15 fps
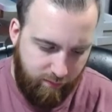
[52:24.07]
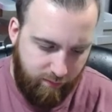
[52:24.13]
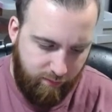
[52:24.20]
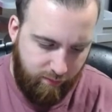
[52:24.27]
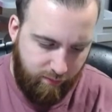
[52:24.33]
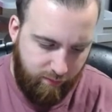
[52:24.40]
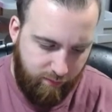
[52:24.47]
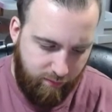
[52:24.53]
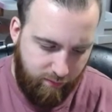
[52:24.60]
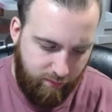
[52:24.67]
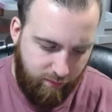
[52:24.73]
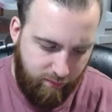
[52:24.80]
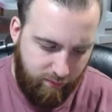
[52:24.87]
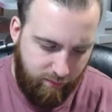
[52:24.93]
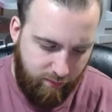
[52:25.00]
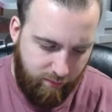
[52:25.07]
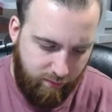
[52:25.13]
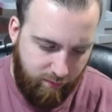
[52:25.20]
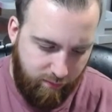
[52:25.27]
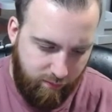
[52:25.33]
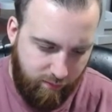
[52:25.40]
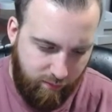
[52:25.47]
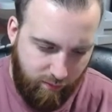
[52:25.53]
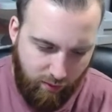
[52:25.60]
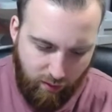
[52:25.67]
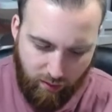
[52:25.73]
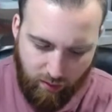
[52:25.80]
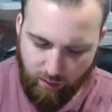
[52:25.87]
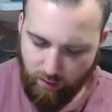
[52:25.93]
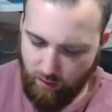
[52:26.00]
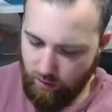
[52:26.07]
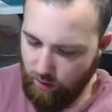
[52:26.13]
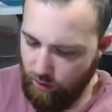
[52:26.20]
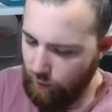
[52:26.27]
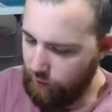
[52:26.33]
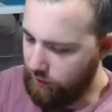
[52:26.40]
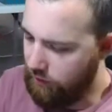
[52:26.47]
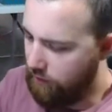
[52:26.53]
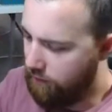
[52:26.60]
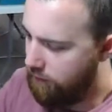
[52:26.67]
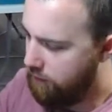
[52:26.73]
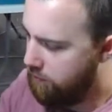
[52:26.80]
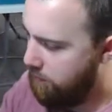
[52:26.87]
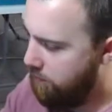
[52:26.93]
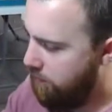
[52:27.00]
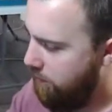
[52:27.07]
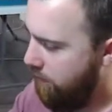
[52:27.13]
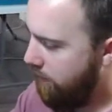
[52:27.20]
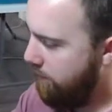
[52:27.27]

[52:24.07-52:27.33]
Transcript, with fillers: What's the difference? What's the difference between what?